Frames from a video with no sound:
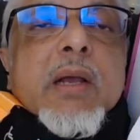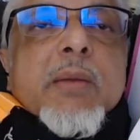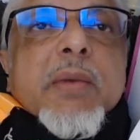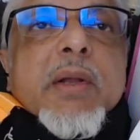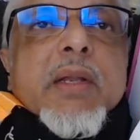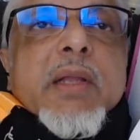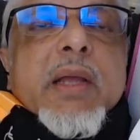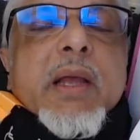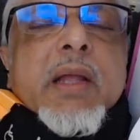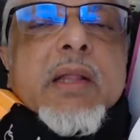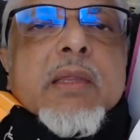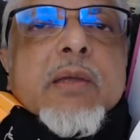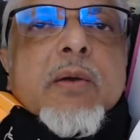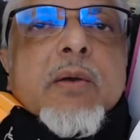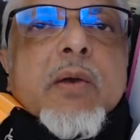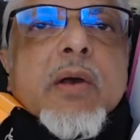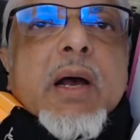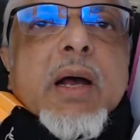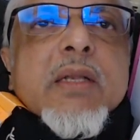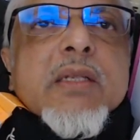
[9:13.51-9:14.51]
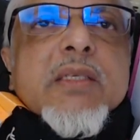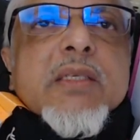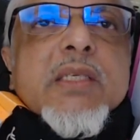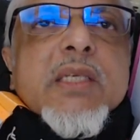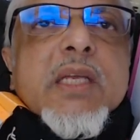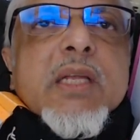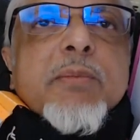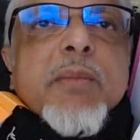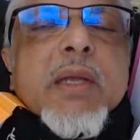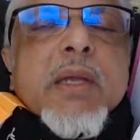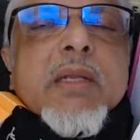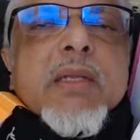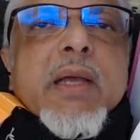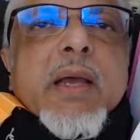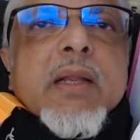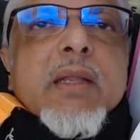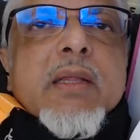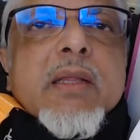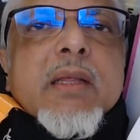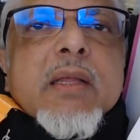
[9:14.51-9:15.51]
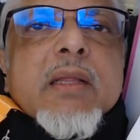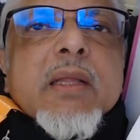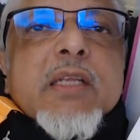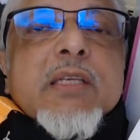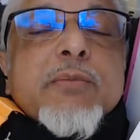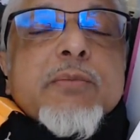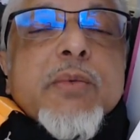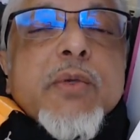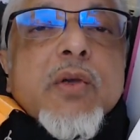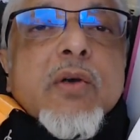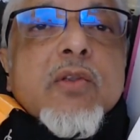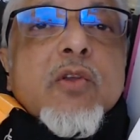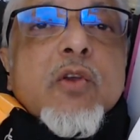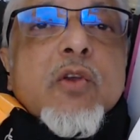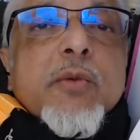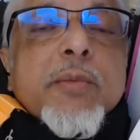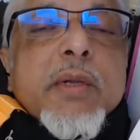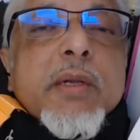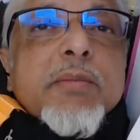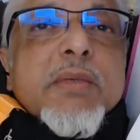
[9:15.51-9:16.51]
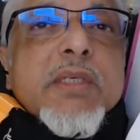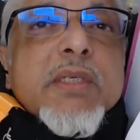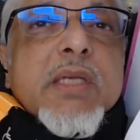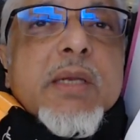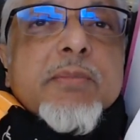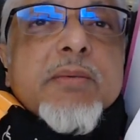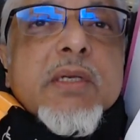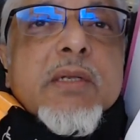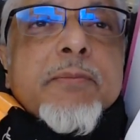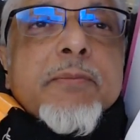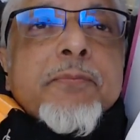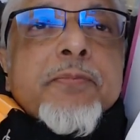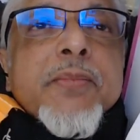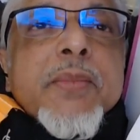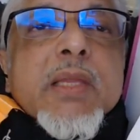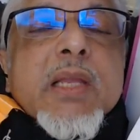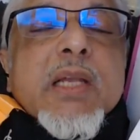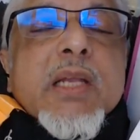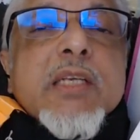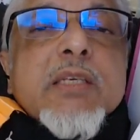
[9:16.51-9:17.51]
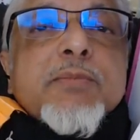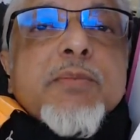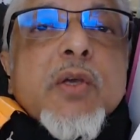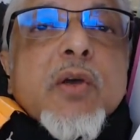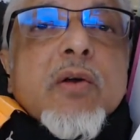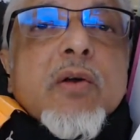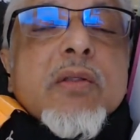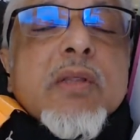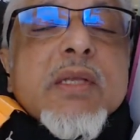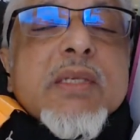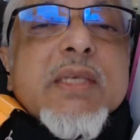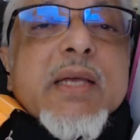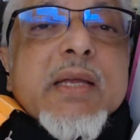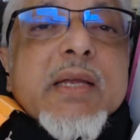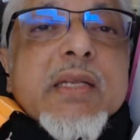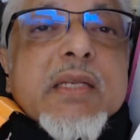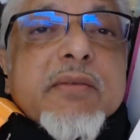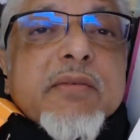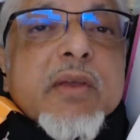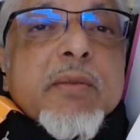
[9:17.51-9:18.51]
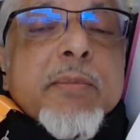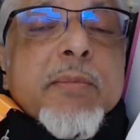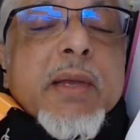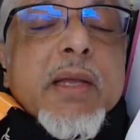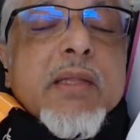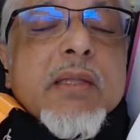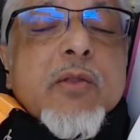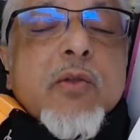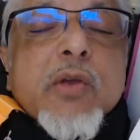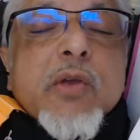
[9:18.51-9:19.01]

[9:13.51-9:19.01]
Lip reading: But the unseen means anything that is beyond human perception, that is beyond the scientific method.